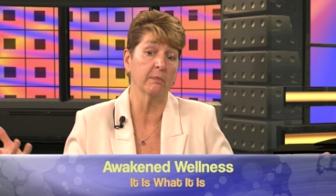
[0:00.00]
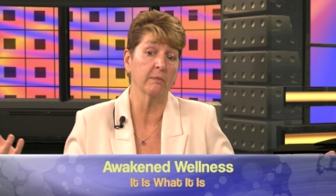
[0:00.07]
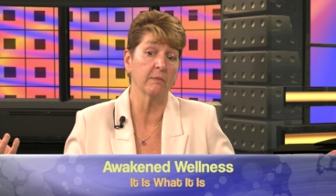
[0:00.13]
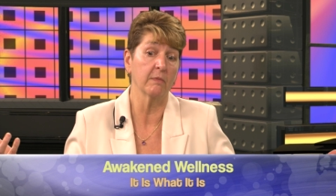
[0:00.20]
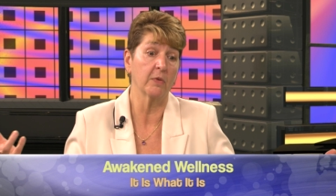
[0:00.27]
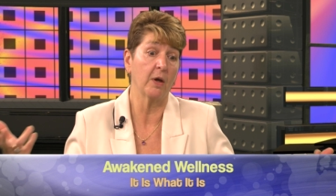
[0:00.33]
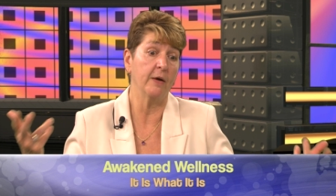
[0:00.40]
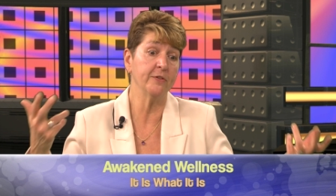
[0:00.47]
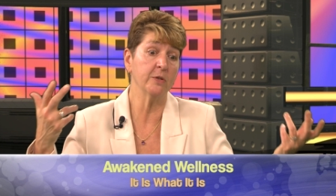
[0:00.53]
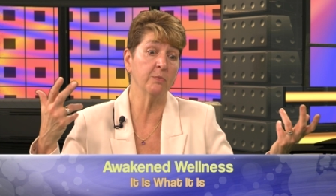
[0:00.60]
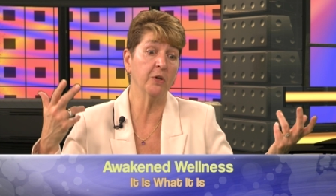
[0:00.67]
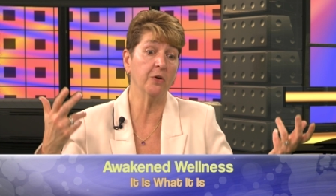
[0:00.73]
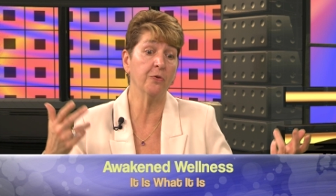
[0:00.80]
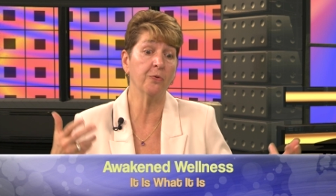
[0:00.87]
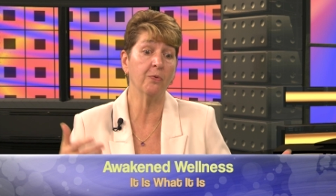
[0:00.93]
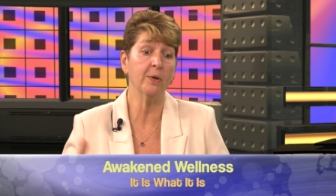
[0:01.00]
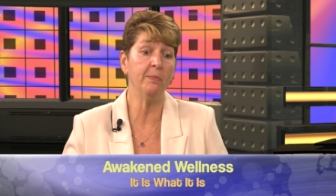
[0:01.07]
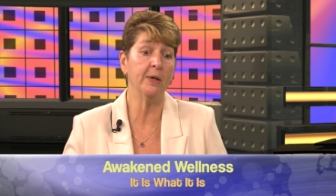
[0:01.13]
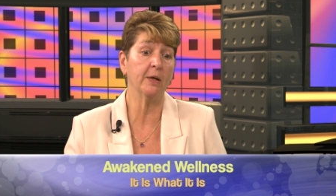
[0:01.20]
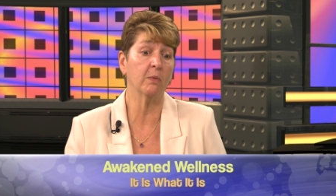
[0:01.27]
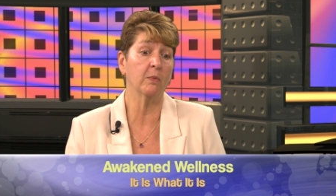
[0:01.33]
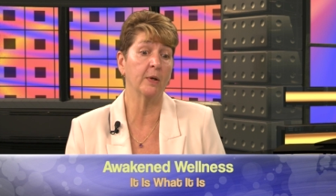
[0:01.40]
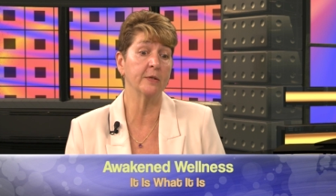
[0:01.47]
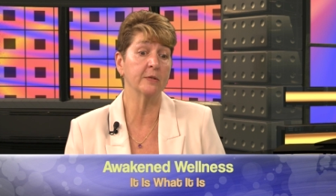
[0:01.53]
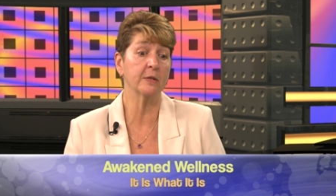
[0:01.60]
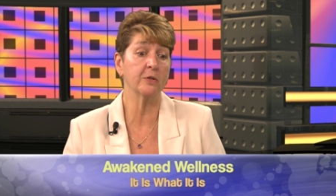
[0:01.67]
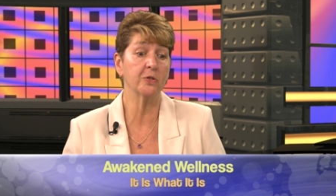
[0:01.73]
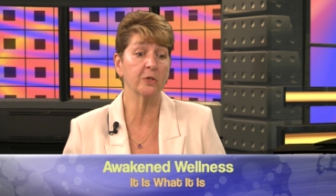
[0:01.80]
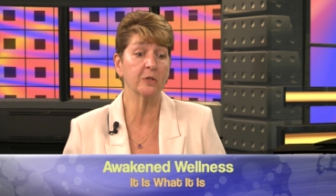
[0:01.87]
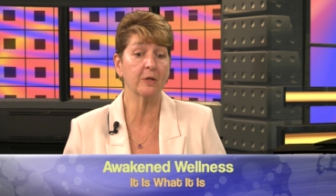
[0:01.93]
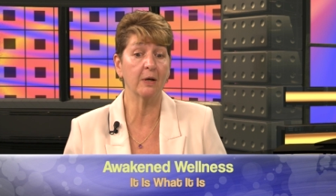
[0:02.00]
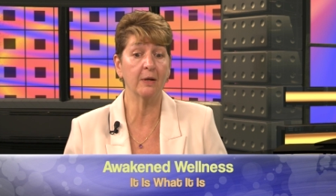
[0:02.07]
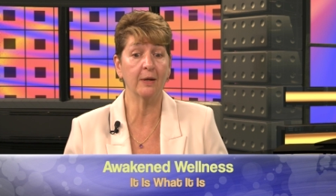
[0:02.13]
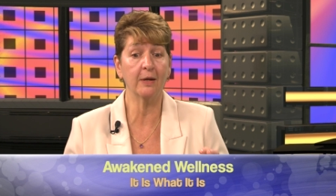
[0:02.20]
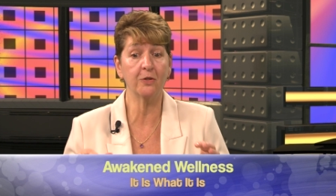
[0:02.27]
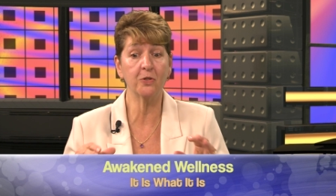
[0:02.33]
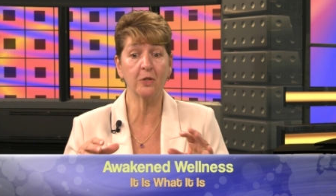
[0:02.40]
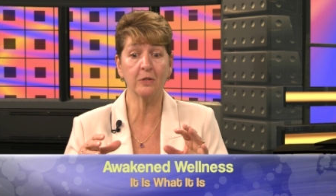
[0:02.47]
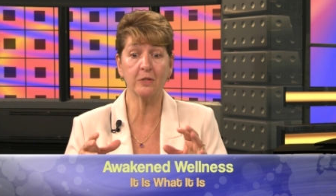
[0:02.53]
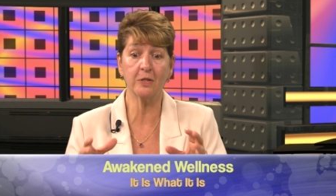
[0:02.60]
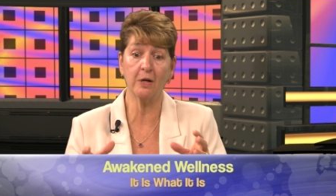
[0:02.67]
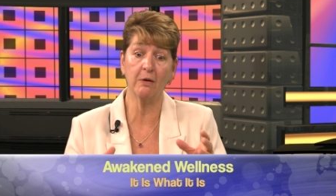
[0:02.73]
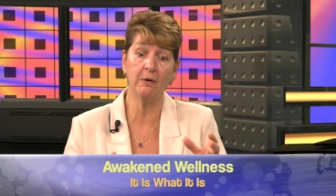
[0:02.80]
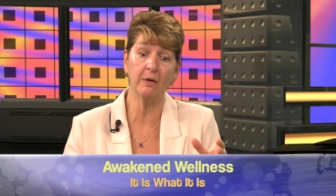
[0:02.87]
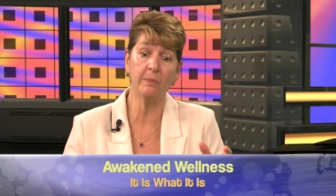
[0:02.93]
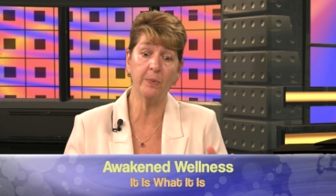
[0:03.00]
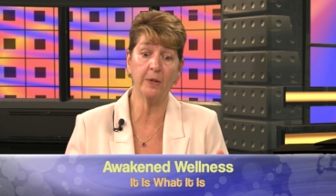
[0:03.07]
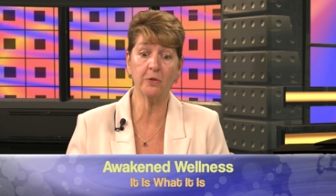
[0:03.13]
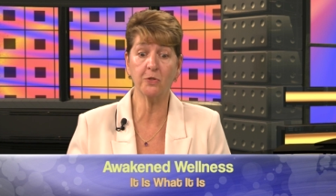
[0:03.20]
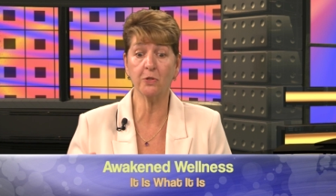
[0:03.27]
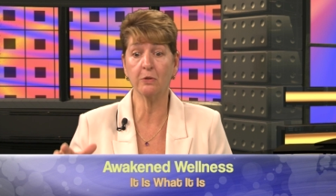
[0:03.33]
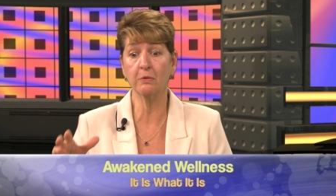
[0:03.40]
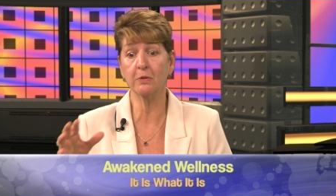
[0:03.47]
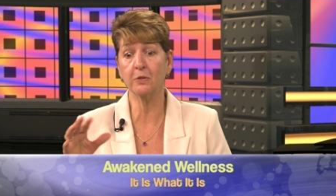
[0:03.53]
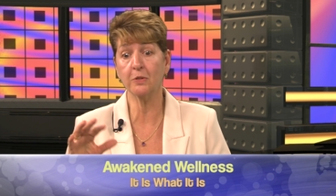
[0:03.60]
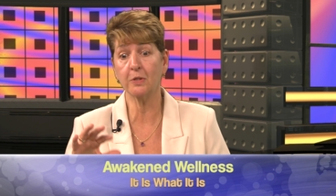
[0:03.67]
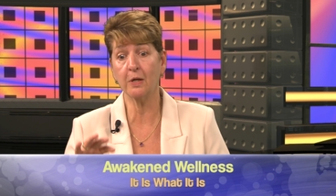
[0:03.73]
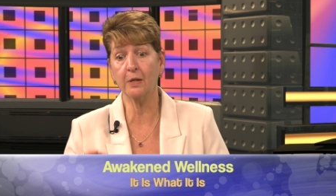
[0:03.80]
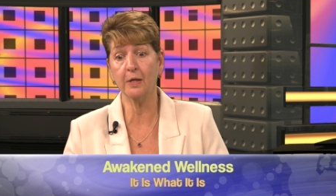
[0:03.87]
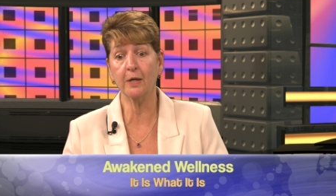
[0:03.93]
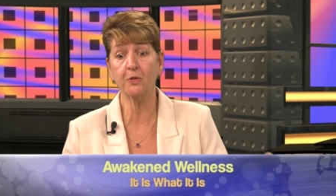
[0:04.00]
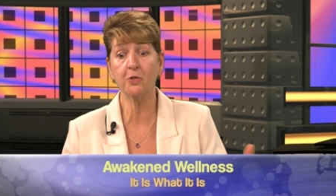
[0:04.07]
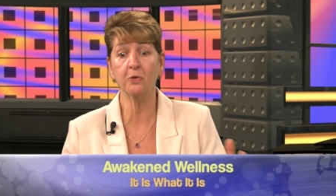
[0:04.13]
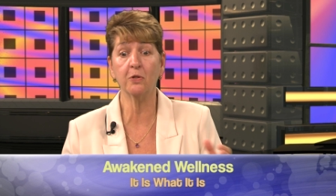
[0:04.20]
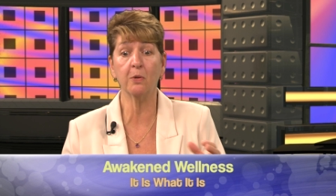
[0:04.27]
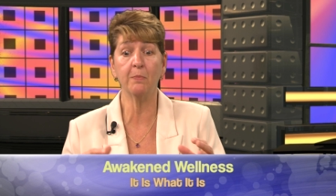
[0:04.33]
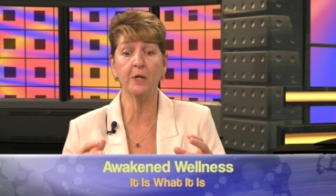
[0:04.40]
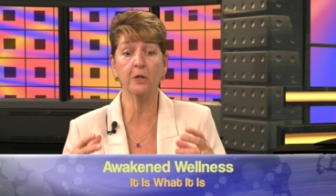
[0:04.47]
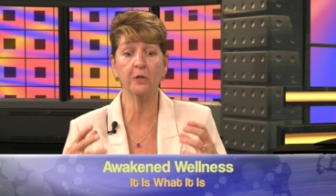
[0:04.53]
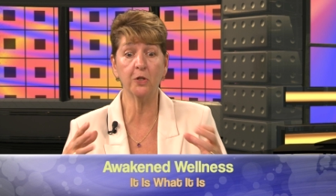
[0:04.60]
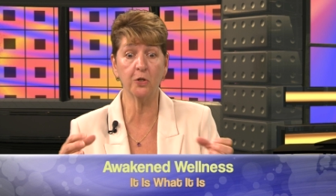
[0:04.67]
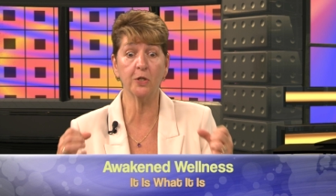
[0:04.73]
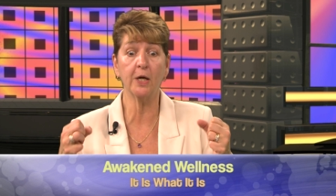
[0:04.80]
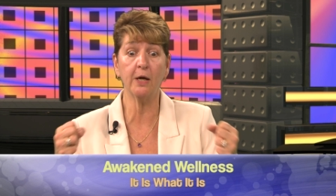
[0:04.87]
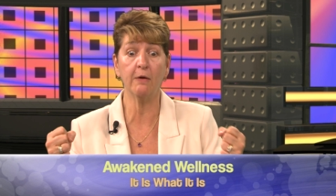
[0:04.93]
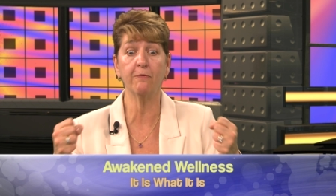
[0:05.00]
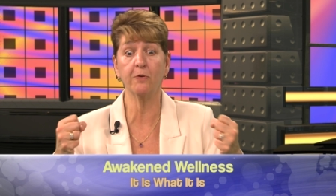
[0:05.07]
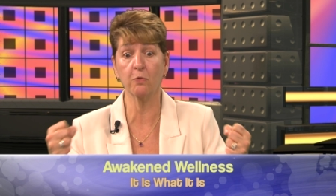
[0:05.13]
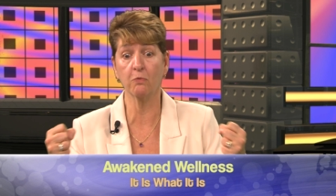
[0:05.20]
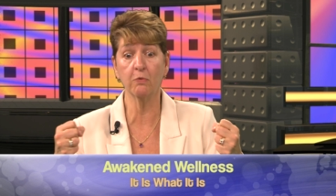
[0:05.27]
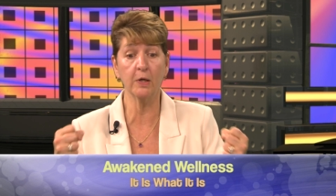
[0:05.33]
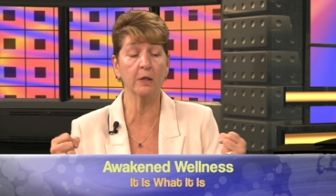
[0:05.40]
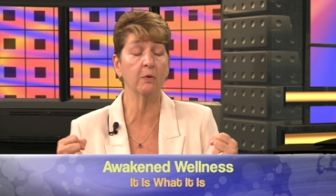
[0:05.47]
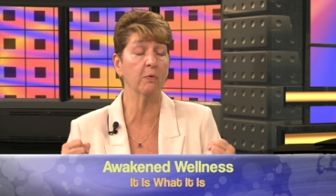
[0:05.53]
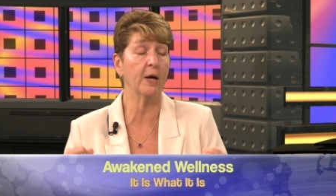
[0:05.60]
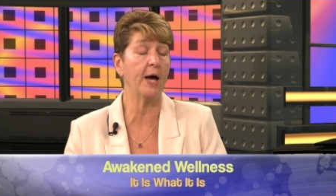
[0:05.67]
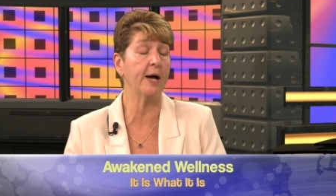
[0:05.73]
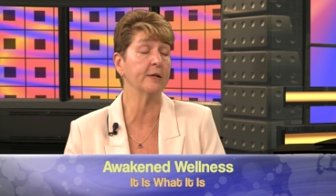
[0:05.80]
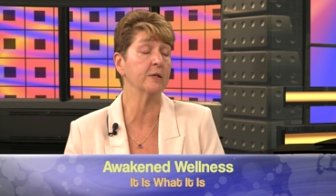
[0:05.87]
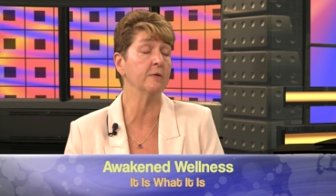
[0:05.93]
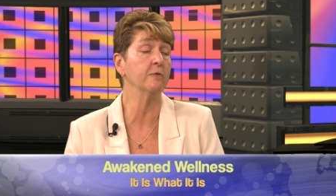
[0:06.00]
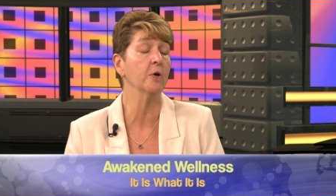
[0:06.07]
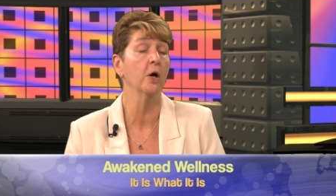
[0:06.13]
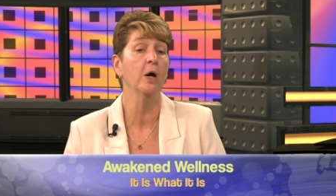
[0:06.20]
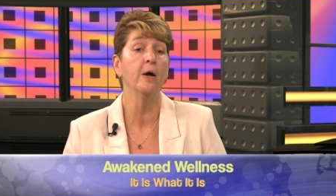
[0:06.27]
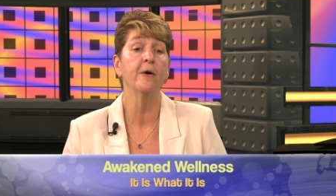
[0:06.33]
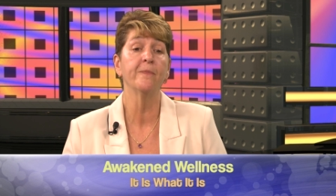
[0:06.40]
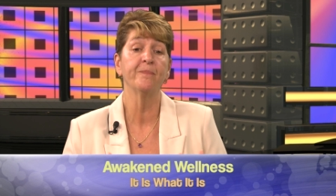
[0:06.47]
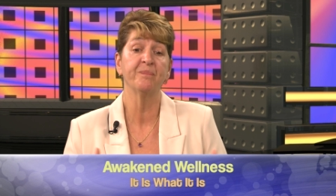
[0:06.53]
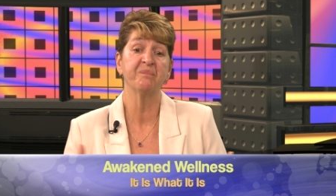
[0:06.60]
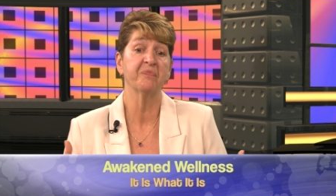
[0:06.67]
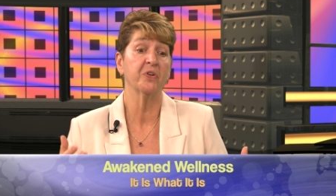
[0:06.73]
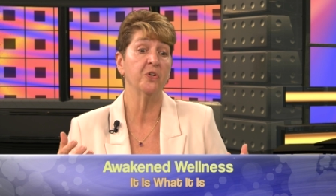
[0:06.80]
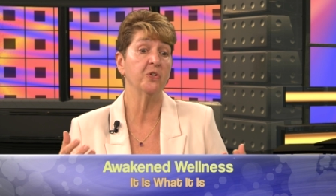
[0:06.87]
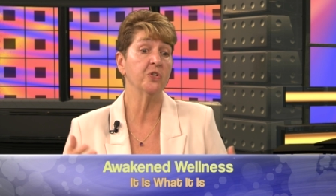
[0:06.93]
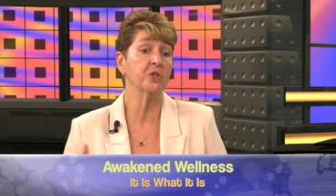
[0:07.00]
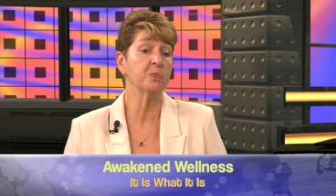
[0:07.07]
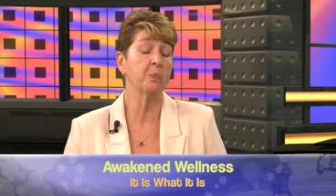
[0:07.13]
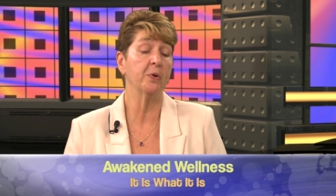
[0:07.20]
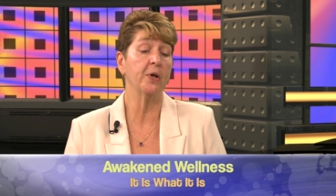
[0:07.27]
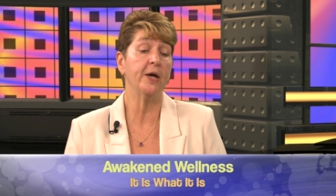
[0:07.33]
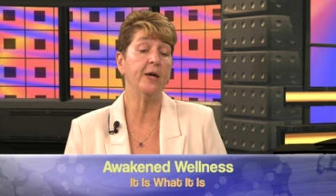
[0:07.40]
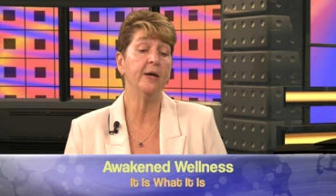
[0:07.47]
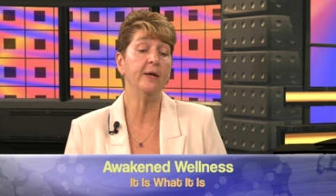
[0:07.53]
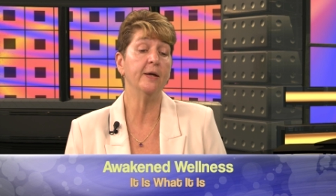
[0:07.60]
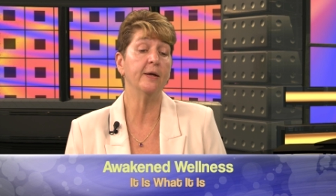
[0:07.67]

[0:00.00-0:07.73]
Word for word: Mm-hmm. I have some little 3-minute ones that just kind of get you to stare at a picture and just kind of get you in the middle of your day if you're really reactive. Yeah. You just play